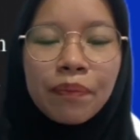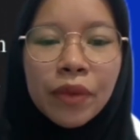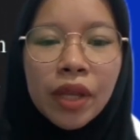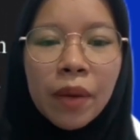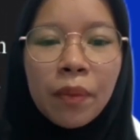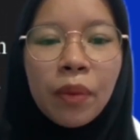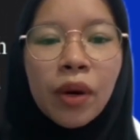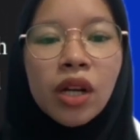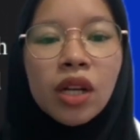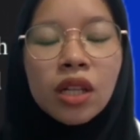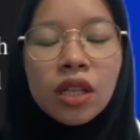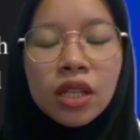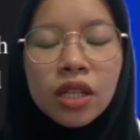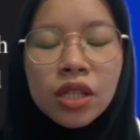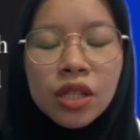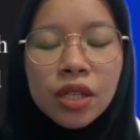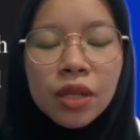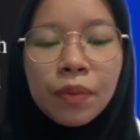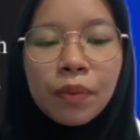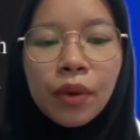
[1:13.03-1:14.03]

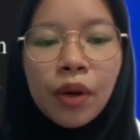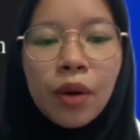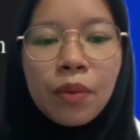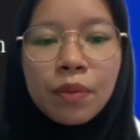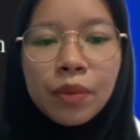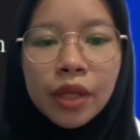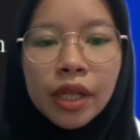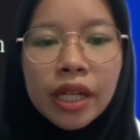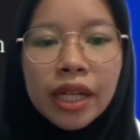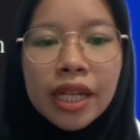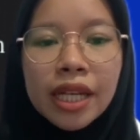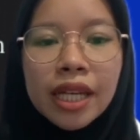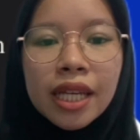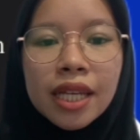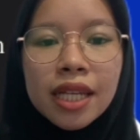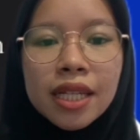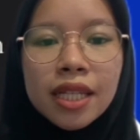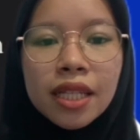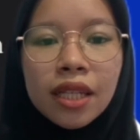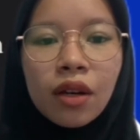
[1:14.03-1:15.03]
phonology proper
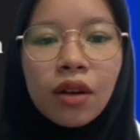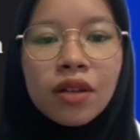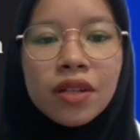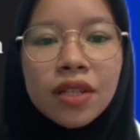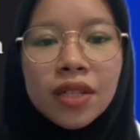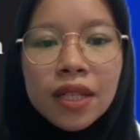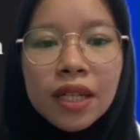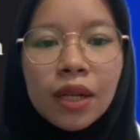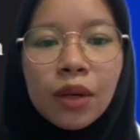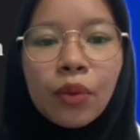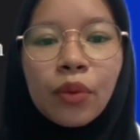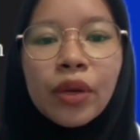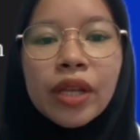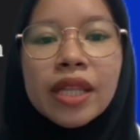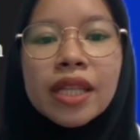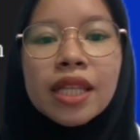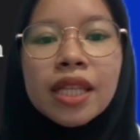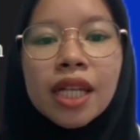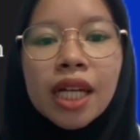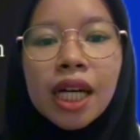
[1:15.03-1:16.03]
is concerned with
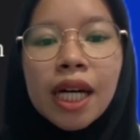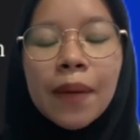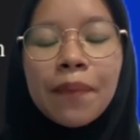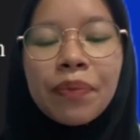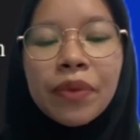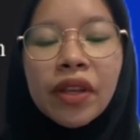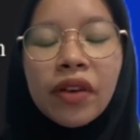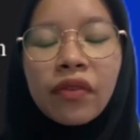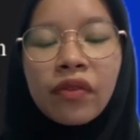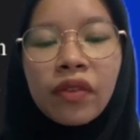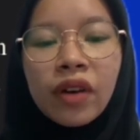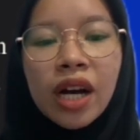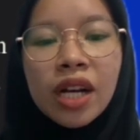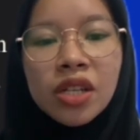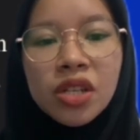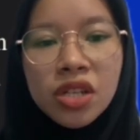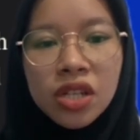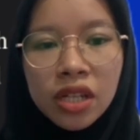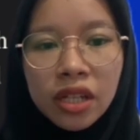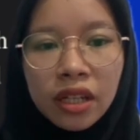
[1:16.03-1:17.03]
the
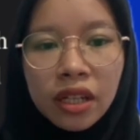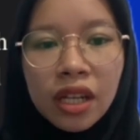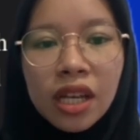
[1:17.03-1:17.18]
function,